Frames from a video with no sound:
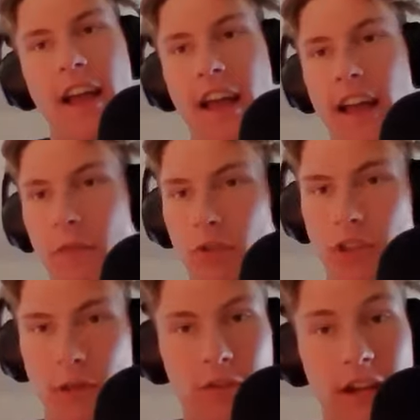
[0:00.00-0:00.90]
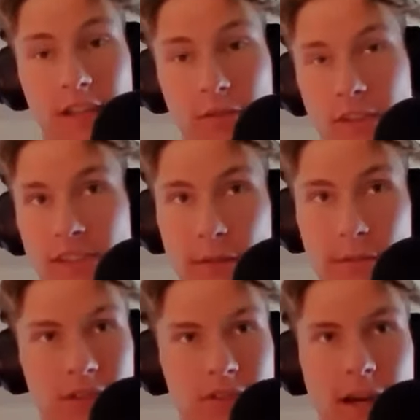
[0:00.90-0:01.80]
And we'll keep you guys with these
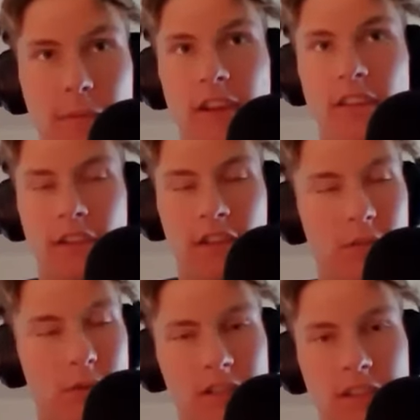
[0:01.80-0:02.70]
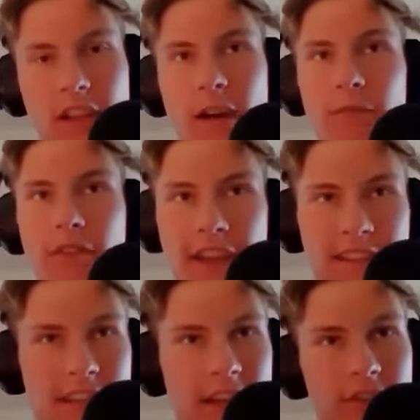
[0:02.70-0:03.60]
episodes coming in the weeks to come. Thanks
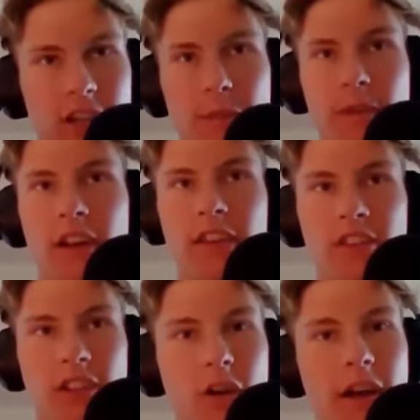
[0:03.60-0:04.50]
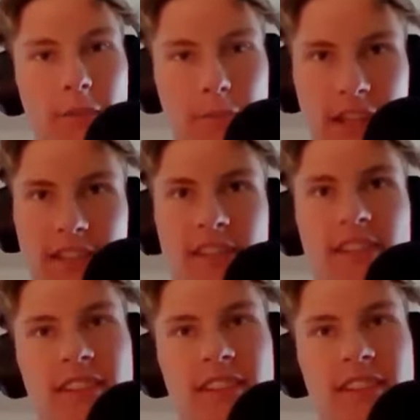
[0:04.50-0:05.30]
again for coming on the show, and peace.